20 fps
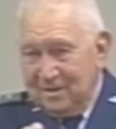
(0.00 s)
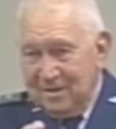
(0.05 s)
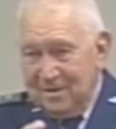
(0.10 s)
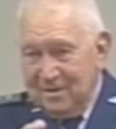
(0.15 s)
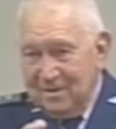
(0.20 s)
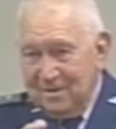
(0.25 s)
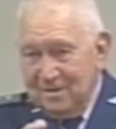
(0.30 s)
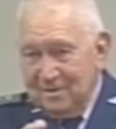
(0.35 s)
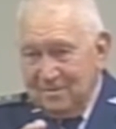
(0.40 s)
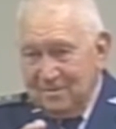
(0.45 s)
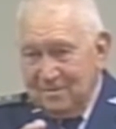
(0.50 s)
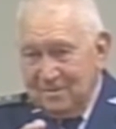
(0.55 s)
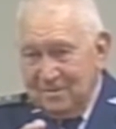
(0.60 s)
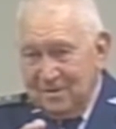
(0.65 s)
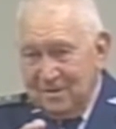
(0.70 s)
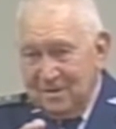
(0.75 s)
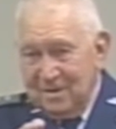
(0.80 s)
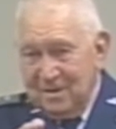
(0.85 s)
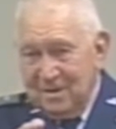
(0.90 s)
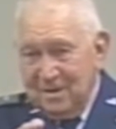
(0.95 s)
curve,
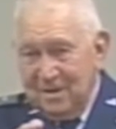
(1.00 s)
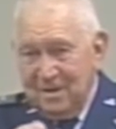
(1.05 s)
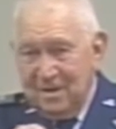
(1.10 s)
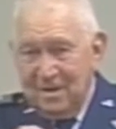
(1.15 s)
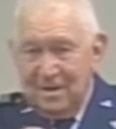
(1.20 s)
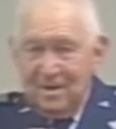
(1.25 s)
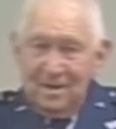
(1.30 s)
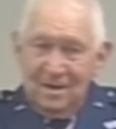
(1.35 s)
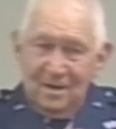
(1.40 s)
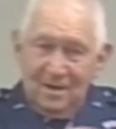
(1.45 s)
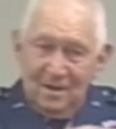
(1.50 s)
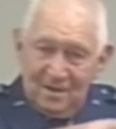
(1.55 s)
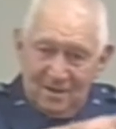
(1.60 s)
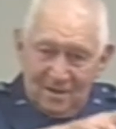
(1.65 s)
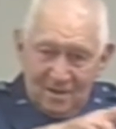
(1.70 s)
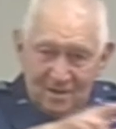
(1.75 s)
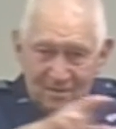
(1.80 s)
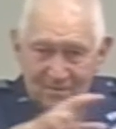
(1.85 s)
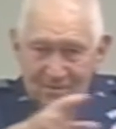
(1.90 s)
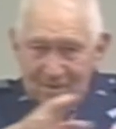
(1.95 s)

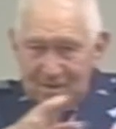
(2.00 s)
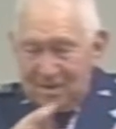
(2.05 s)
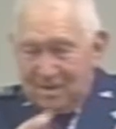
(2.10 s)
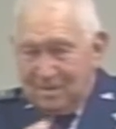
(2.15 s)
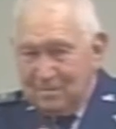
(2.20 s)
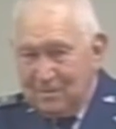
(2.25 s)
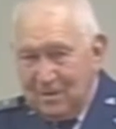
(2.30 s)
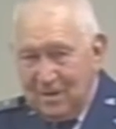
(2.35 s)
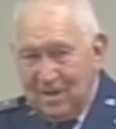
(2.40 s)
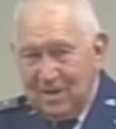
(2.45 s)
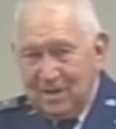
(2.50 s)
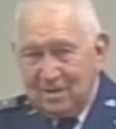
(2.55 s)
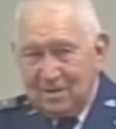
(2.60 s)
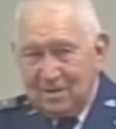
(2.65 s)
another one would come around the